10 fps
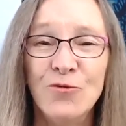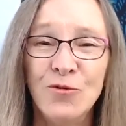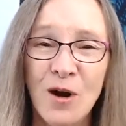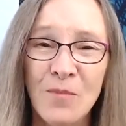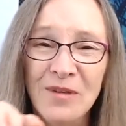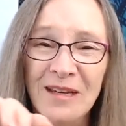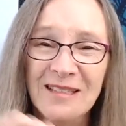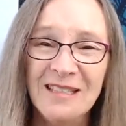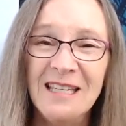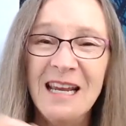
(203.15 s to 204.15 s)
from these
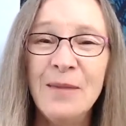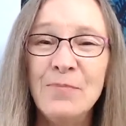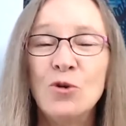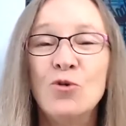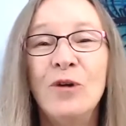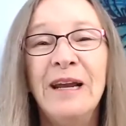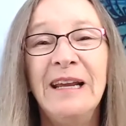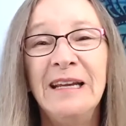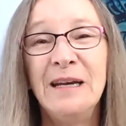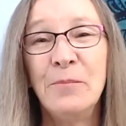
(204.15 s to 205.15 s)
deep
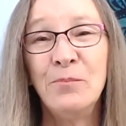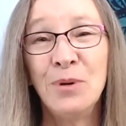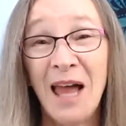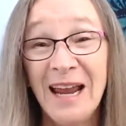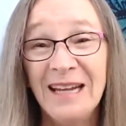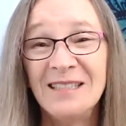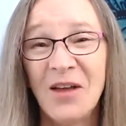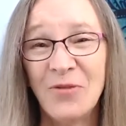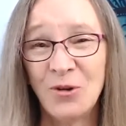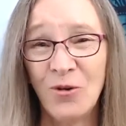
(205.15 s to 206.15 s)
green blades
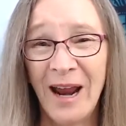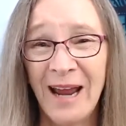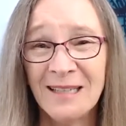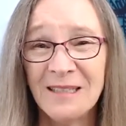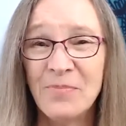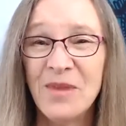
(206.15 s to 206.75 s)
on the grass,